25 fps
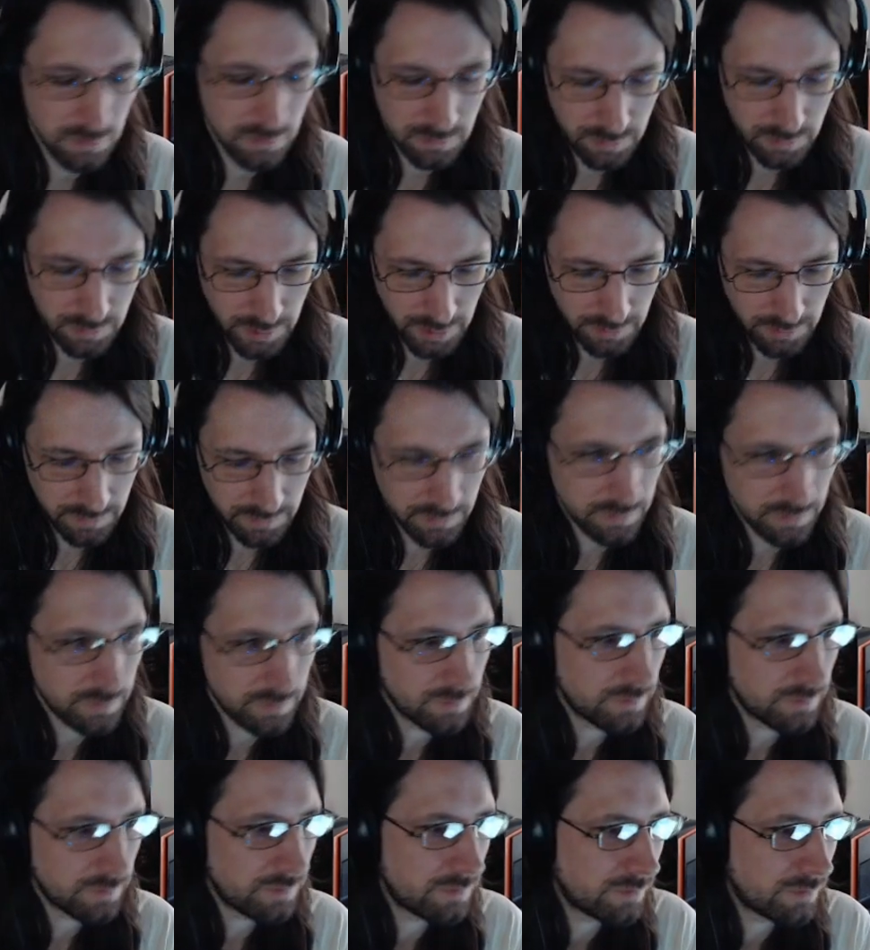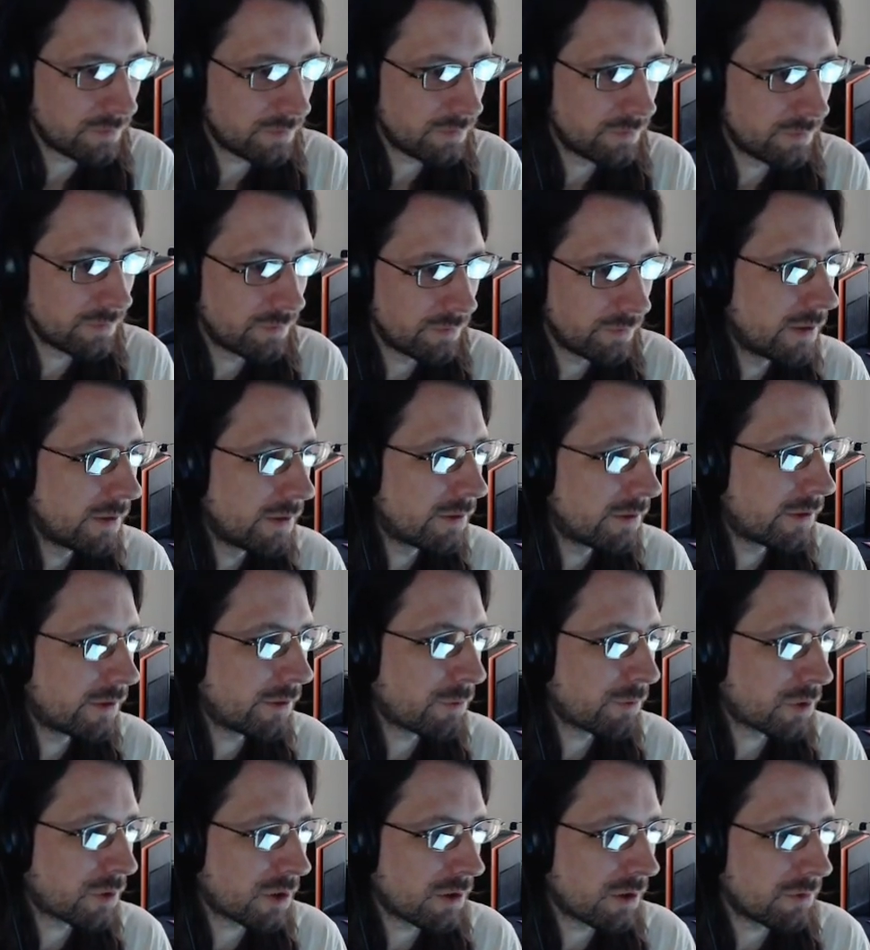Well, there
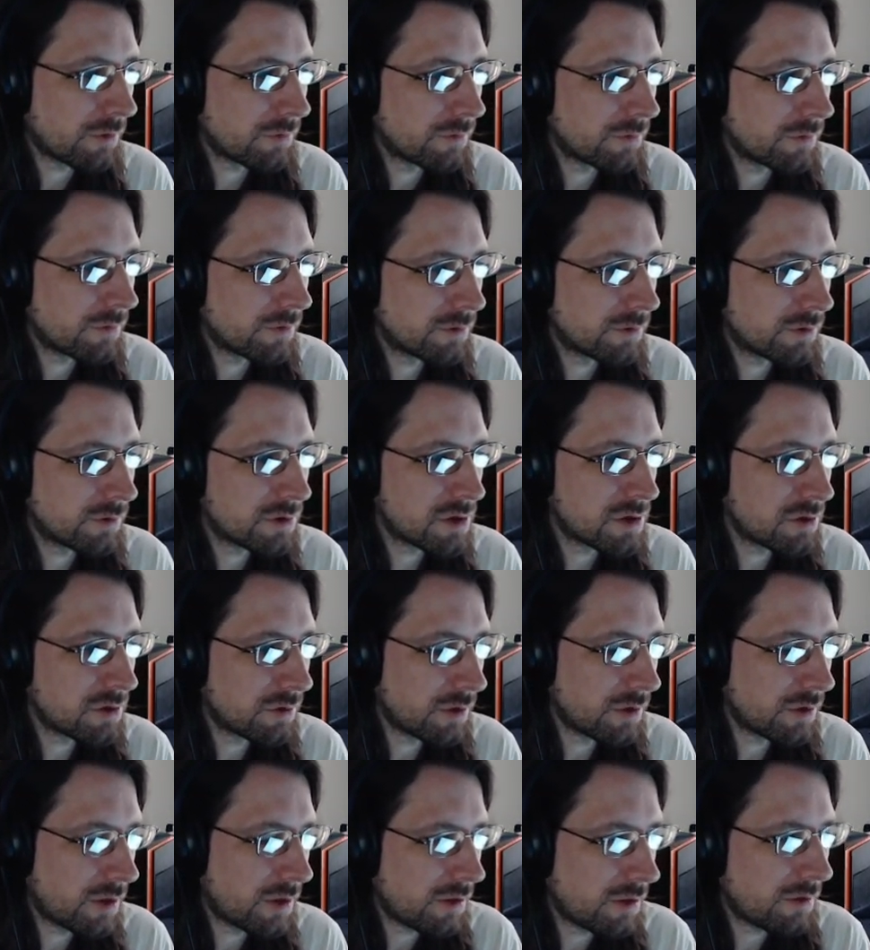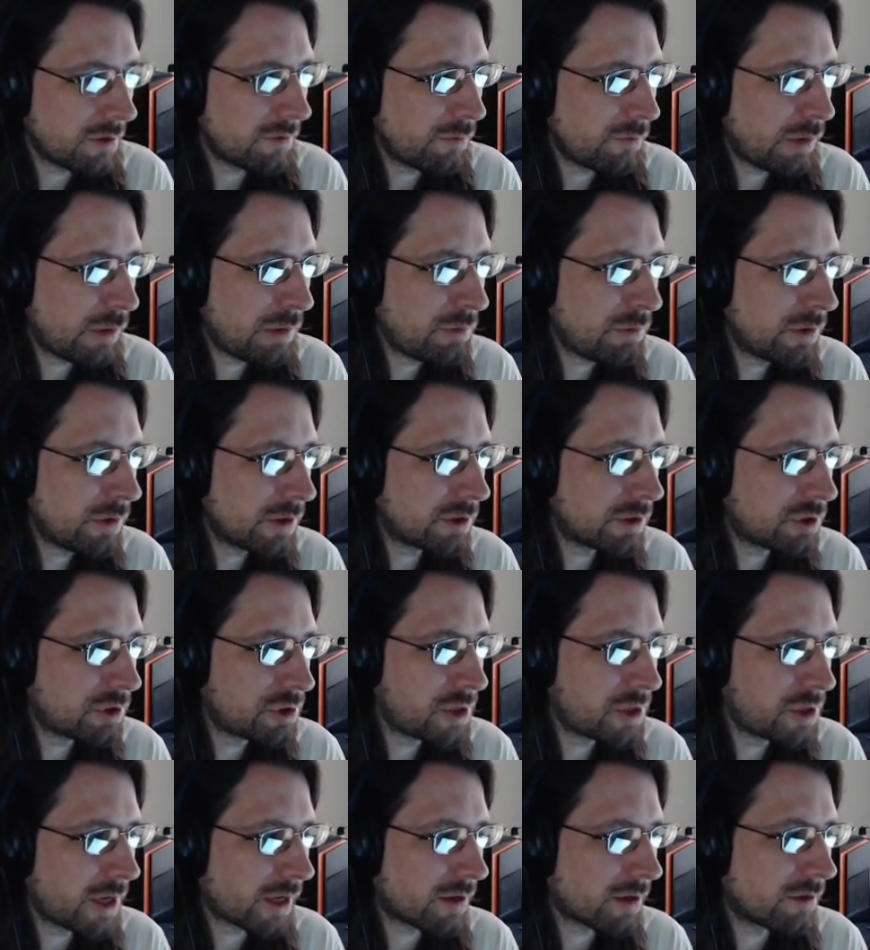we go. So uh, we want to
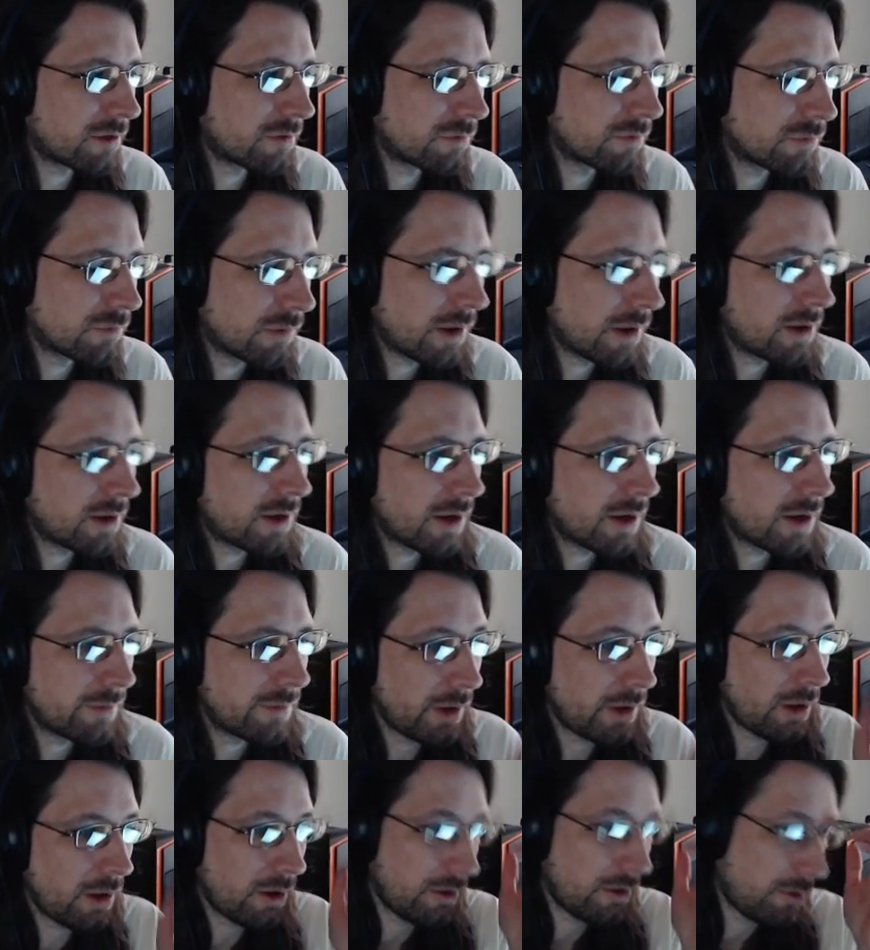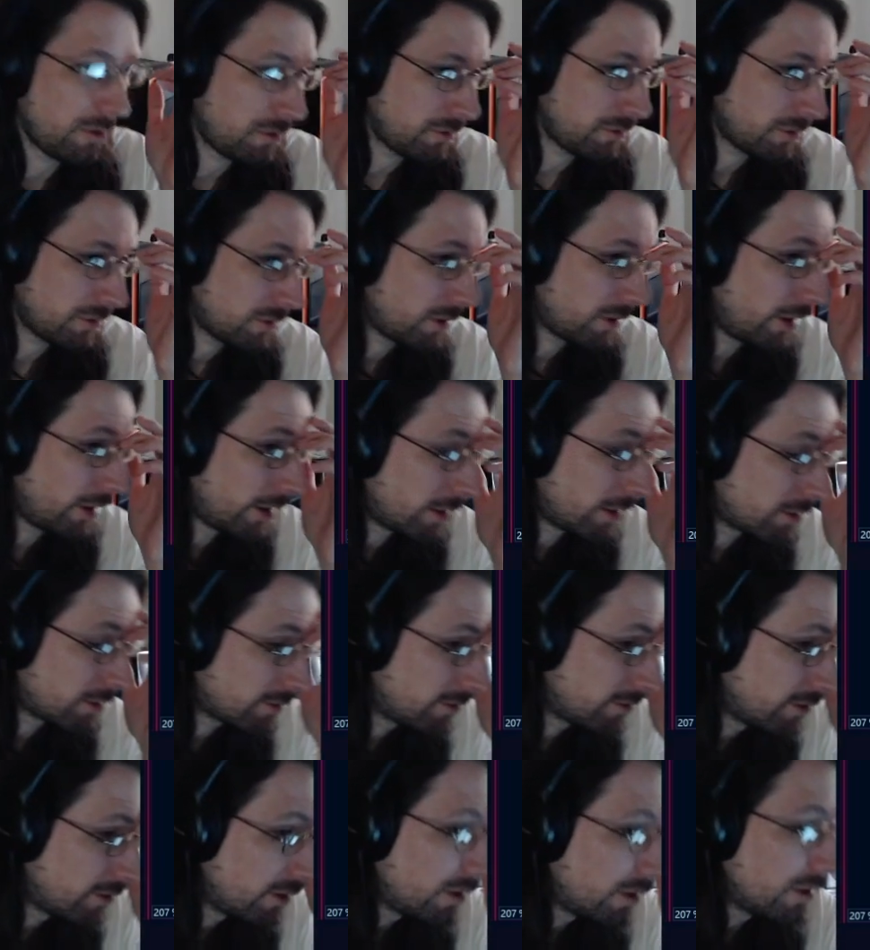check right down below that
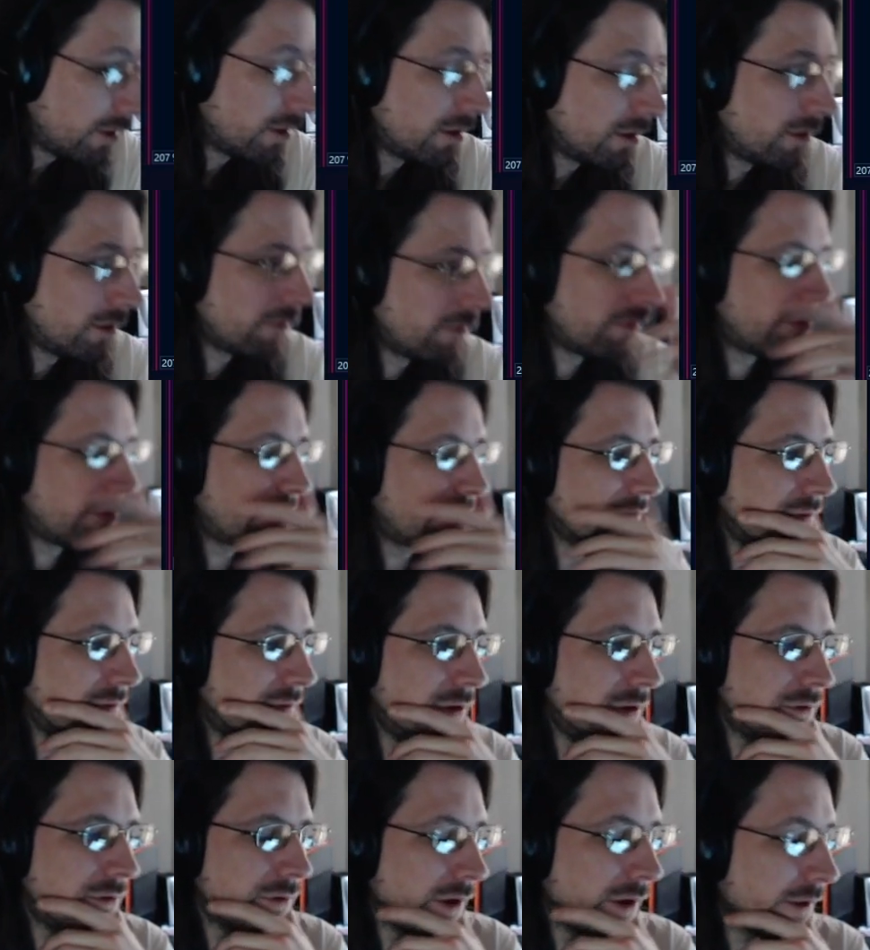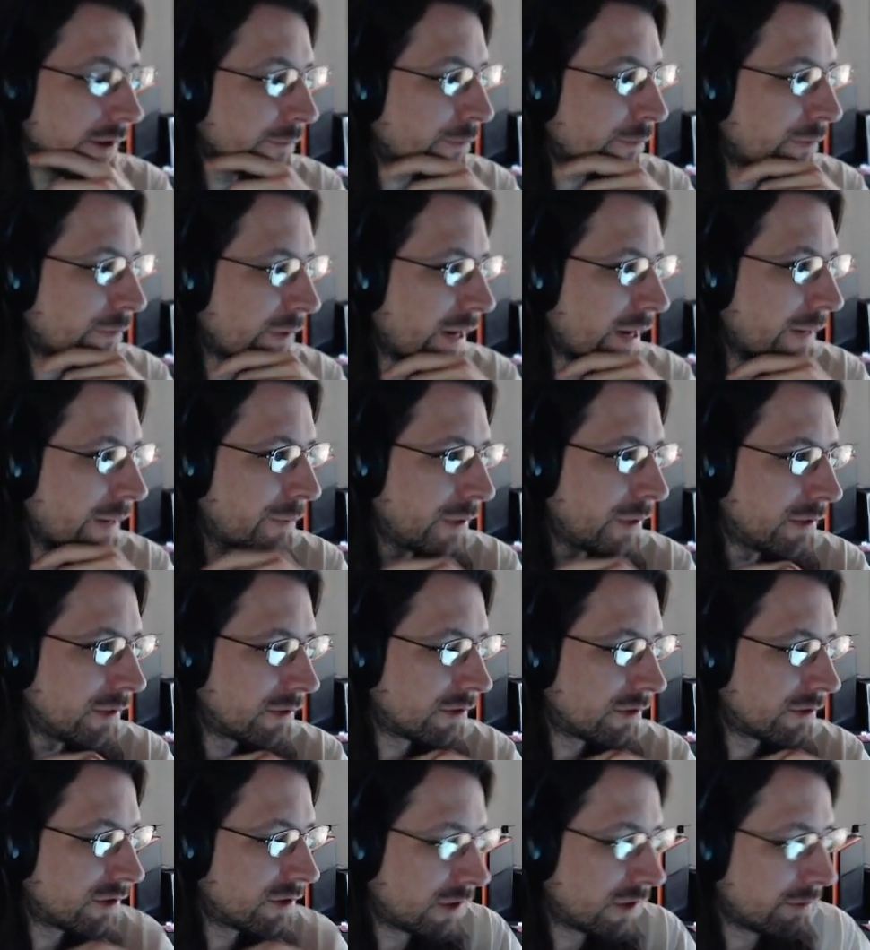they're not wrapping
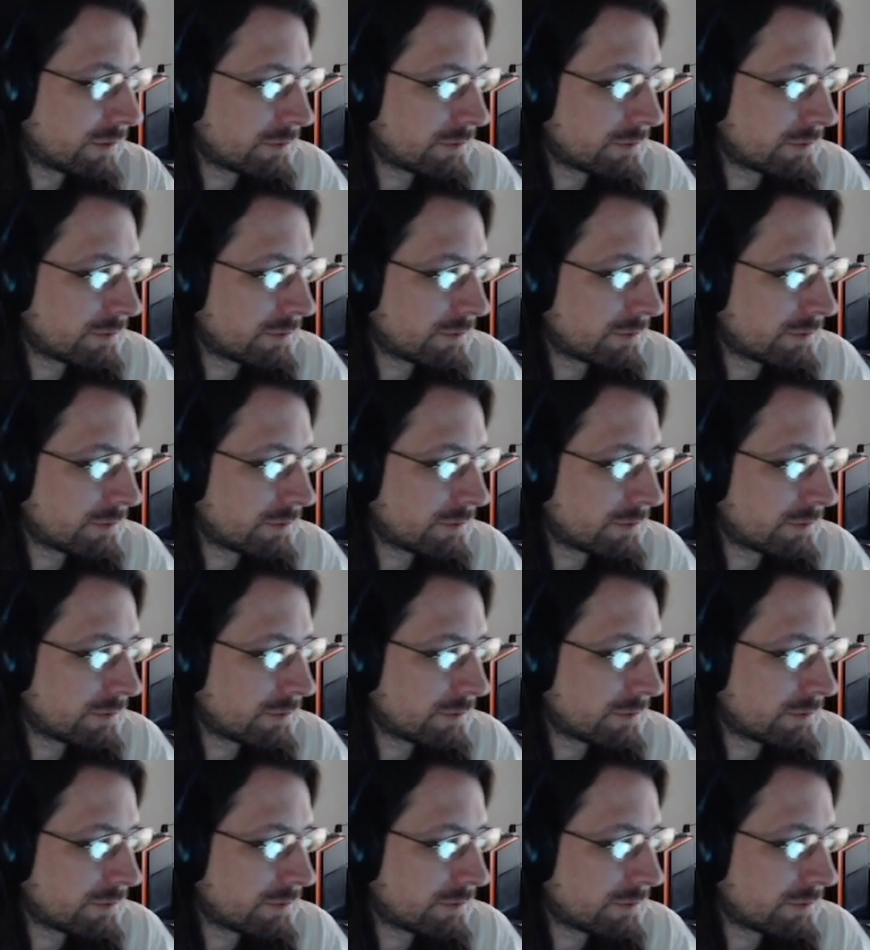to some